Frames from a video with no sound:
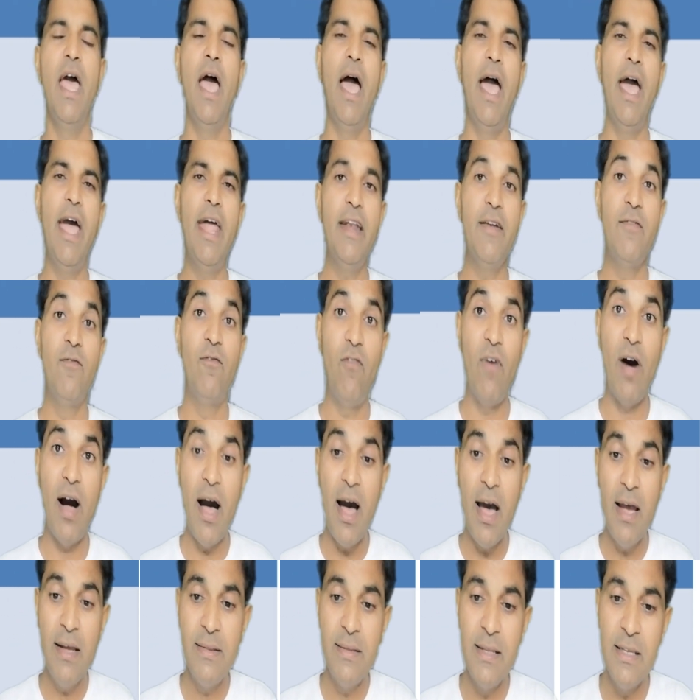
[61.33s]
And
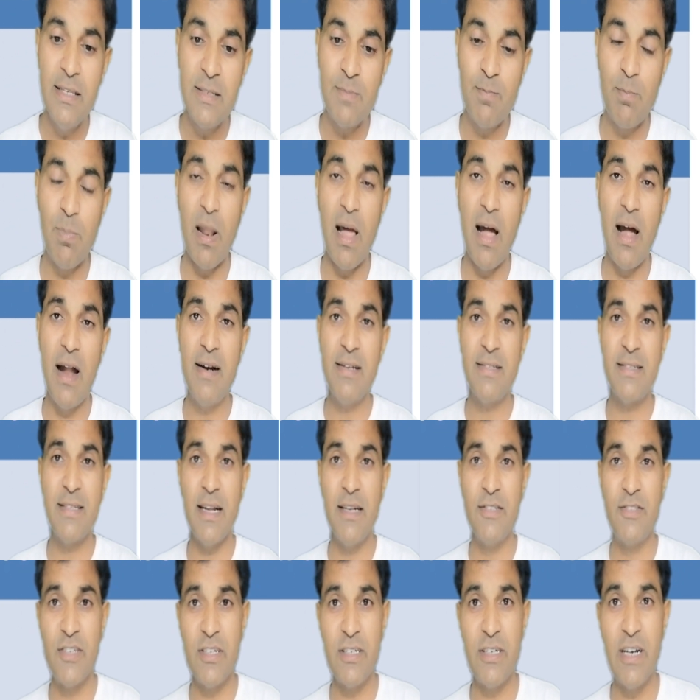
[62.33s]
why these plants
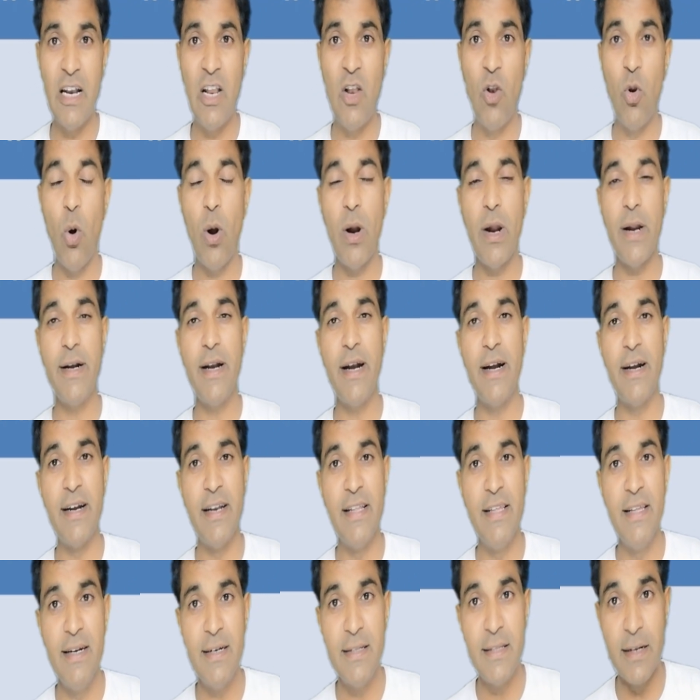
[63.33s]
are generally located
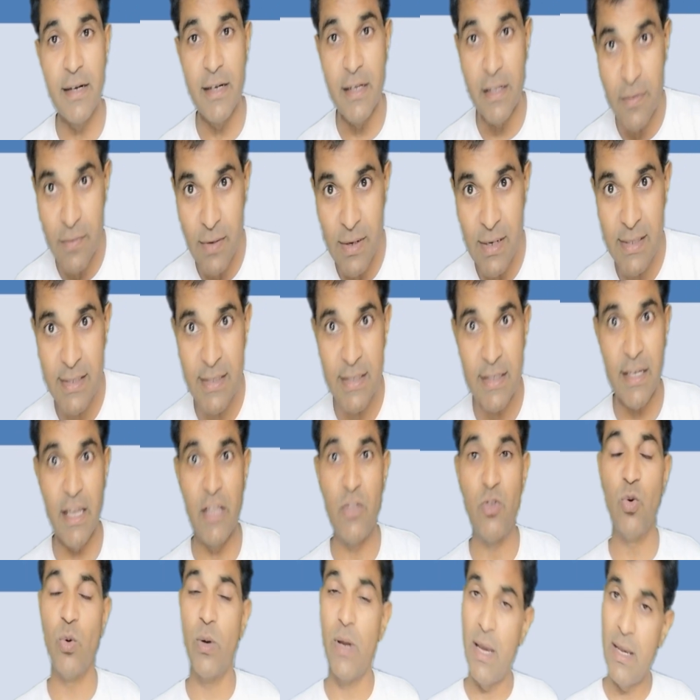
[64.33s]
near the rivers?
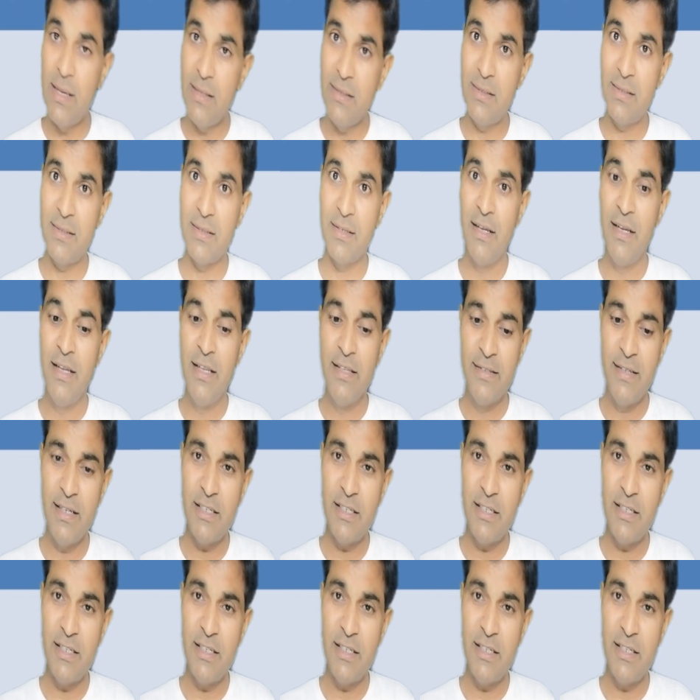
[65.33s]
Can you guess?